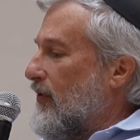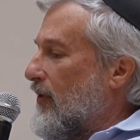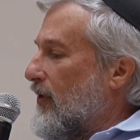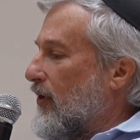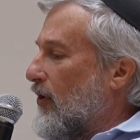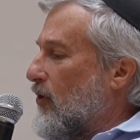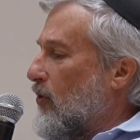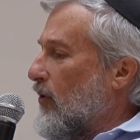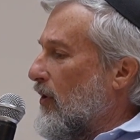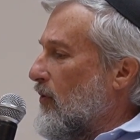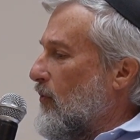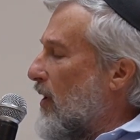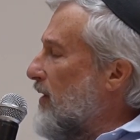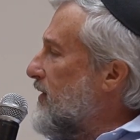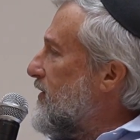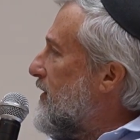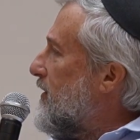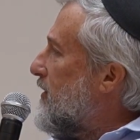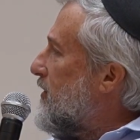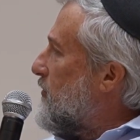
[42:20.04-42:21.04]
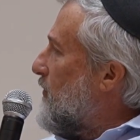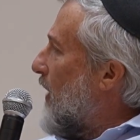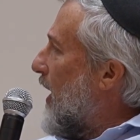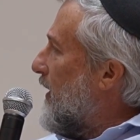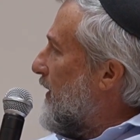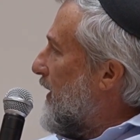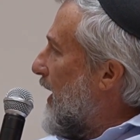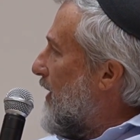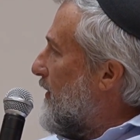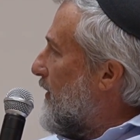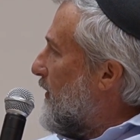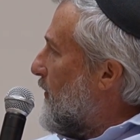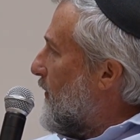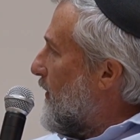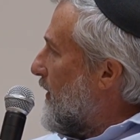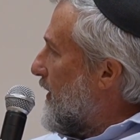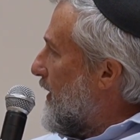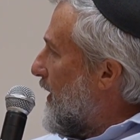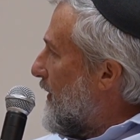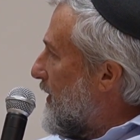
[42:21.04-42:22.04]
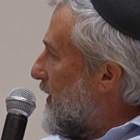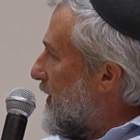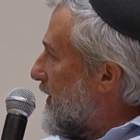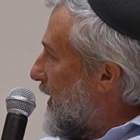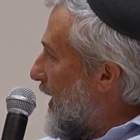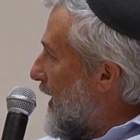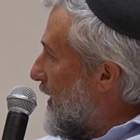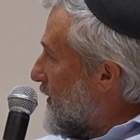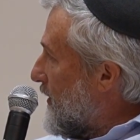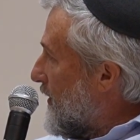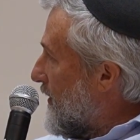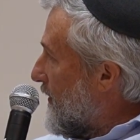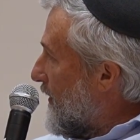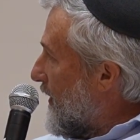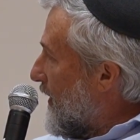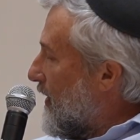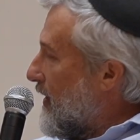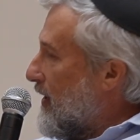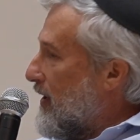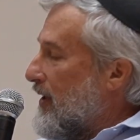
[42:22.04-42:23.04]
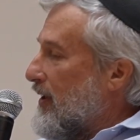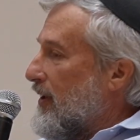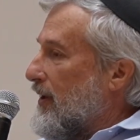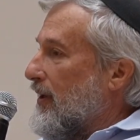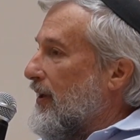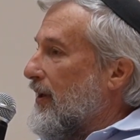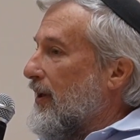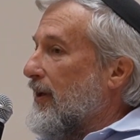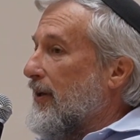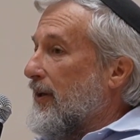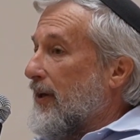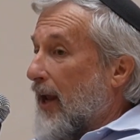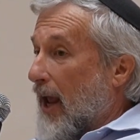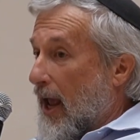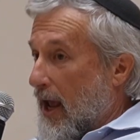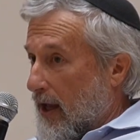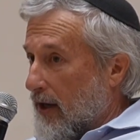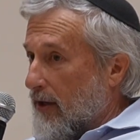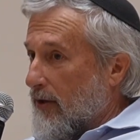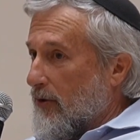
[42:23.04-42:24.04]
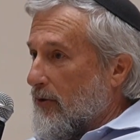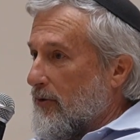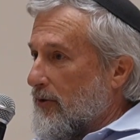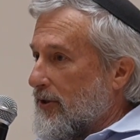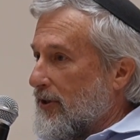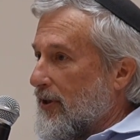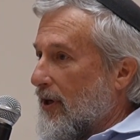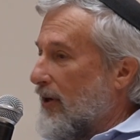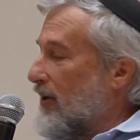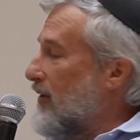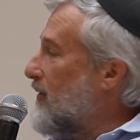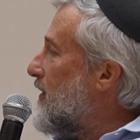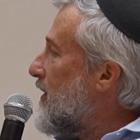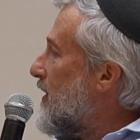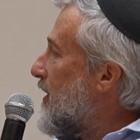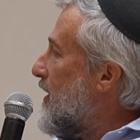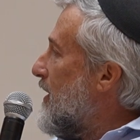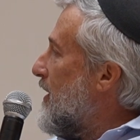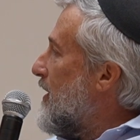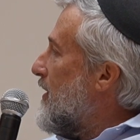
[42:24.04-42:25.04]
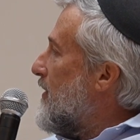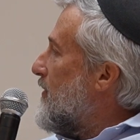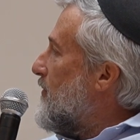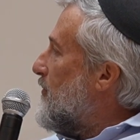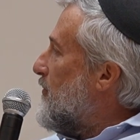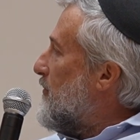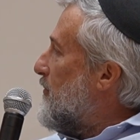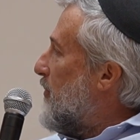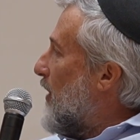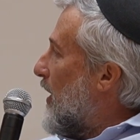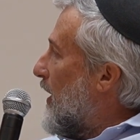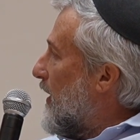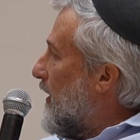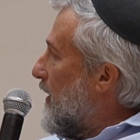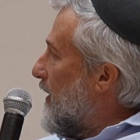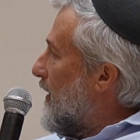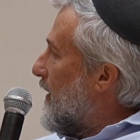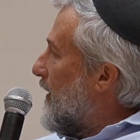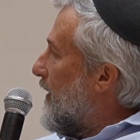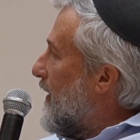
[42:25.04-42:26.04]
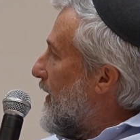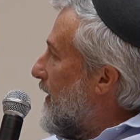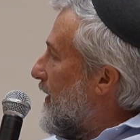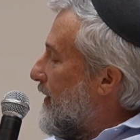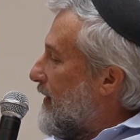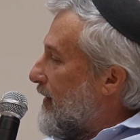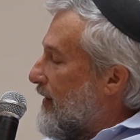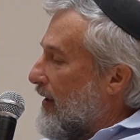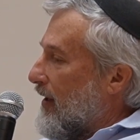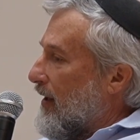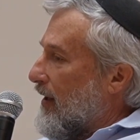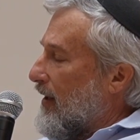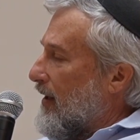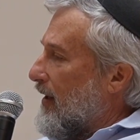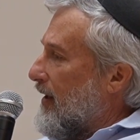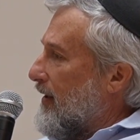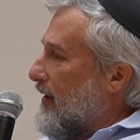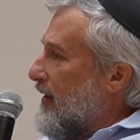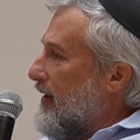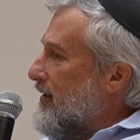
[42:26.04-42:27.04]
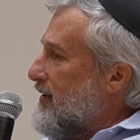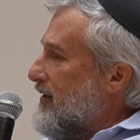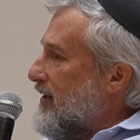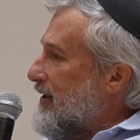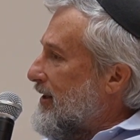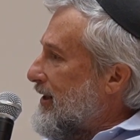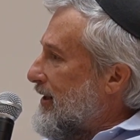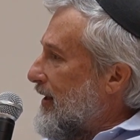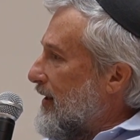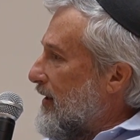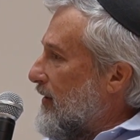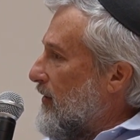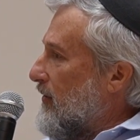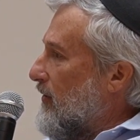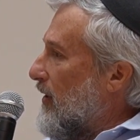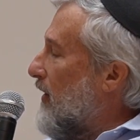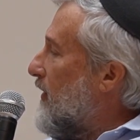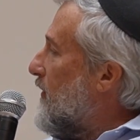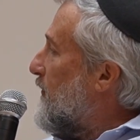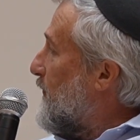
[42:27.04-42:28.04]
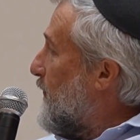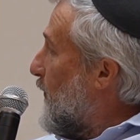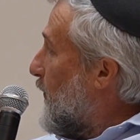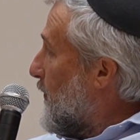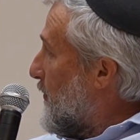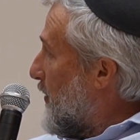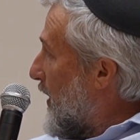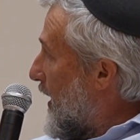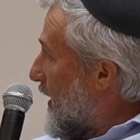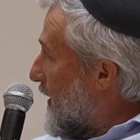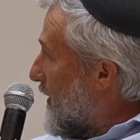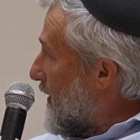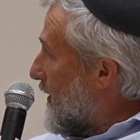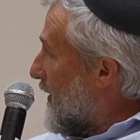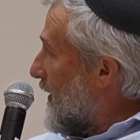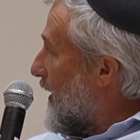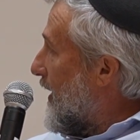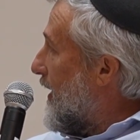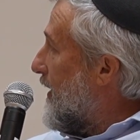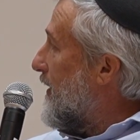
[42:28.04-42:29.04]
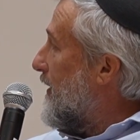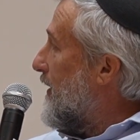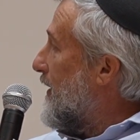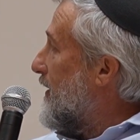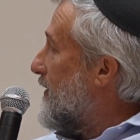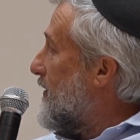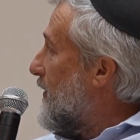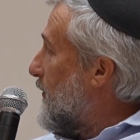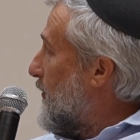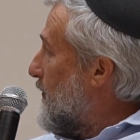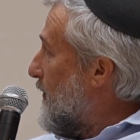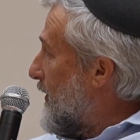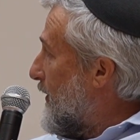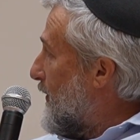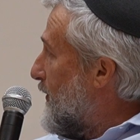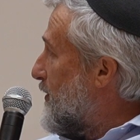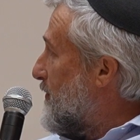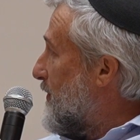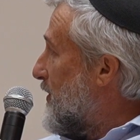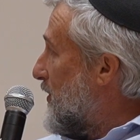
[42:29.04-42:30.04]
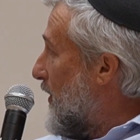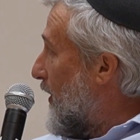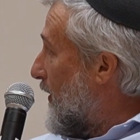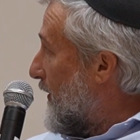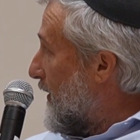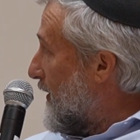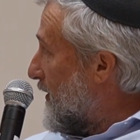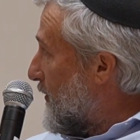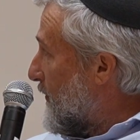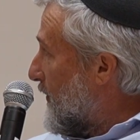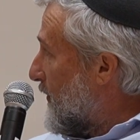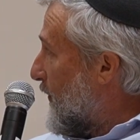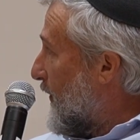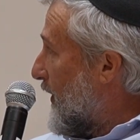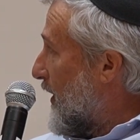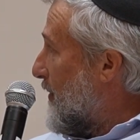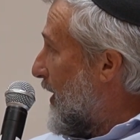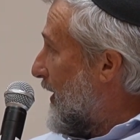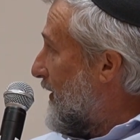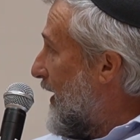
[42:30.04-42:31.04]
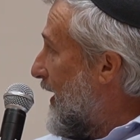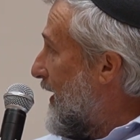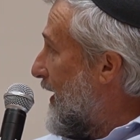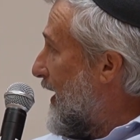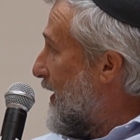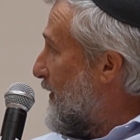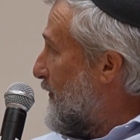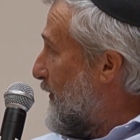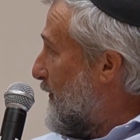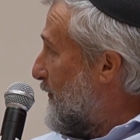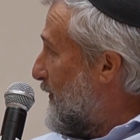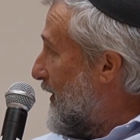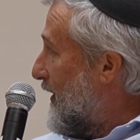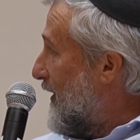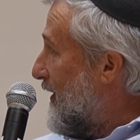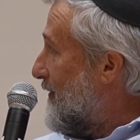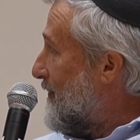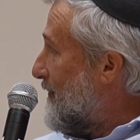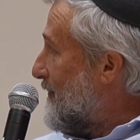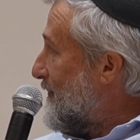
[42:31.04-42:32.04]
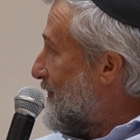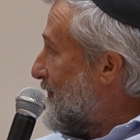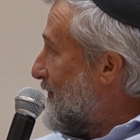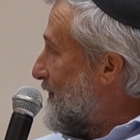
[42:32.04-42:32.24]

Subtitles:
the court wants to strike down an ordinary statute, it can do so, but it needs to sit on a full panel, and it needs a 2/3 majority. So we're talking about 10 out of 15.